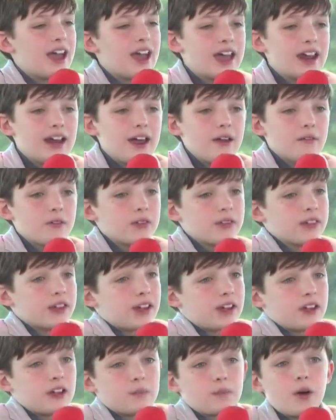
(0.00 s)
and everything
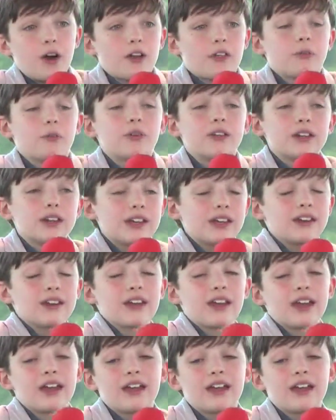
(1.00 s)
I could possibly need,